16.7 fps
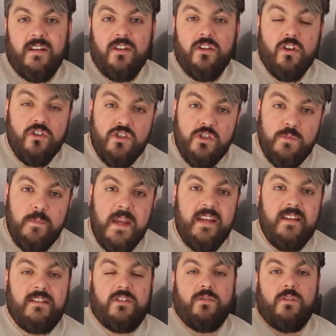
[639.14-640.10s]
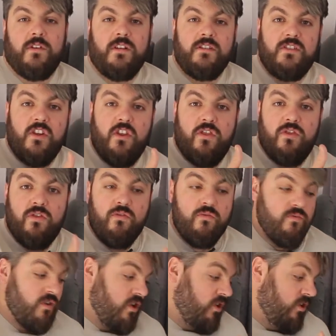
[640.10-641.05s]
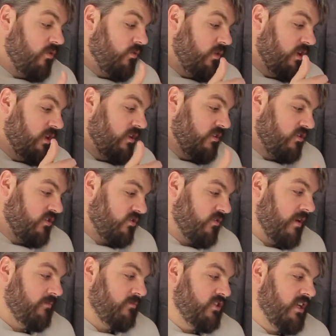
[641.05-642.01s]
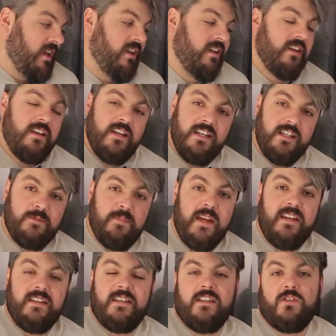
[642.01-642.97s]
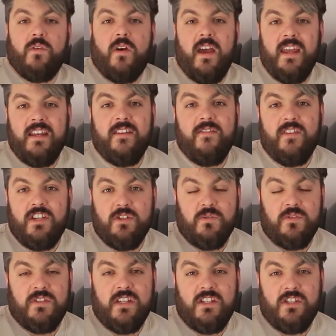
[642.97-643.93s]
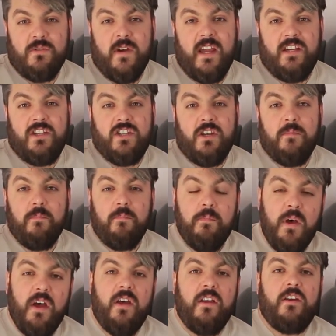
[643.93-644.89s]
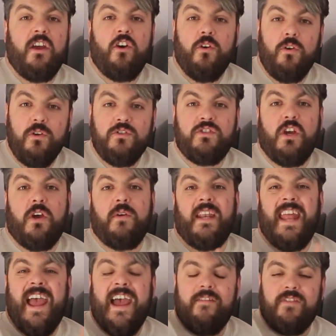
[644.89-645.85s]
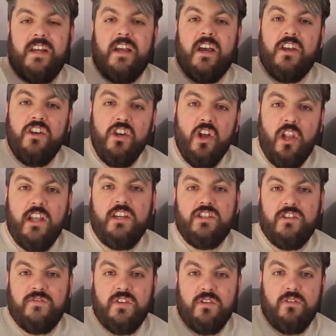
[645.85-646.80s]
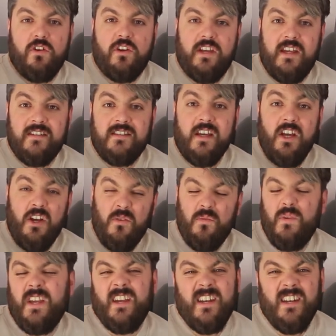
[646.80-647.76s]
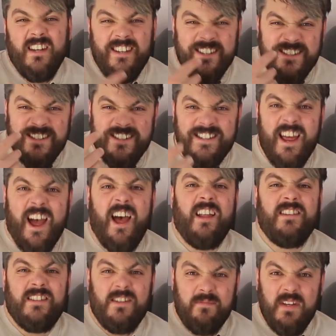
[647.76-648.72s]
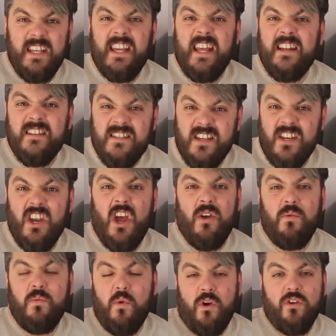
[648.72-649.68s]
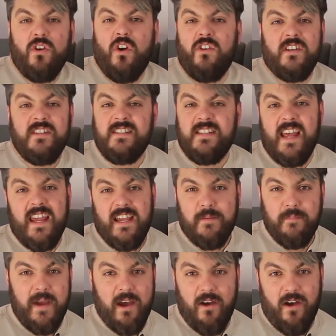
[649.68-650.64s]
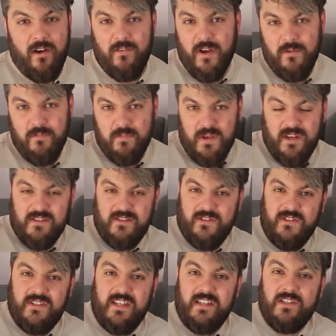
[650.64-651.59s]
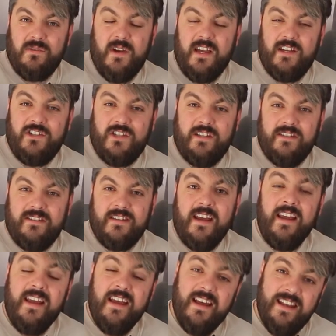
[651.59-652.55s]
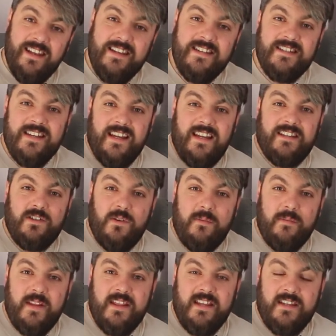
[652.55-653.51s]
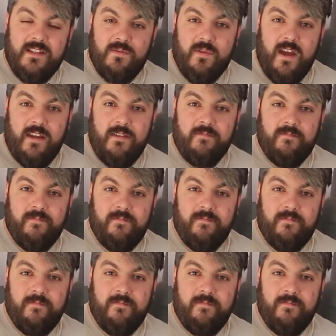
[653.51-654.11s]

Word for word: God speaks to us through Scripture. He speaks into our individual situation, but also in having a knowledge of who God is, we can start to begin to know what God is saying about our own personal situations and listening to Him in this way.